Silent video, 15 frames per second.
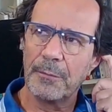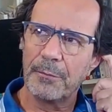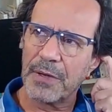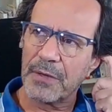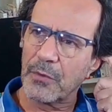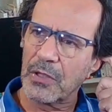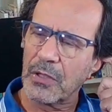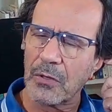
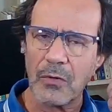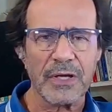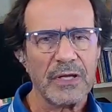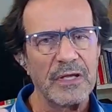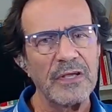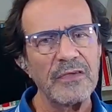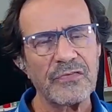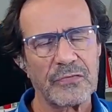But when you look at
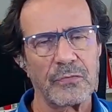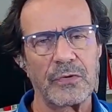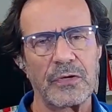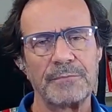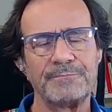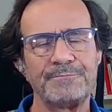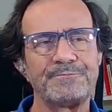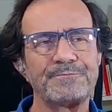history,
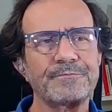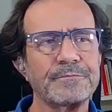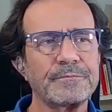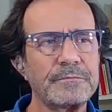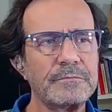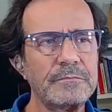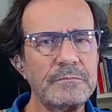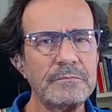
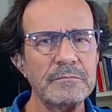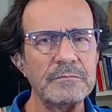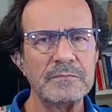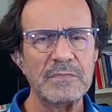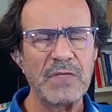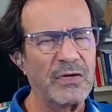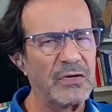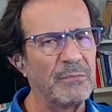
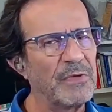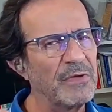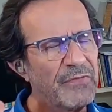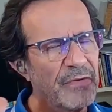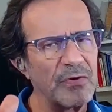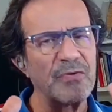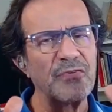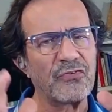and I'm a
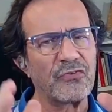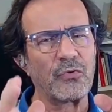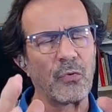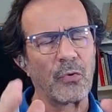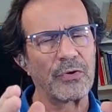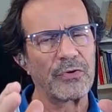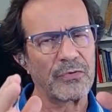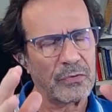very
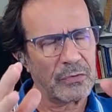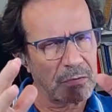short,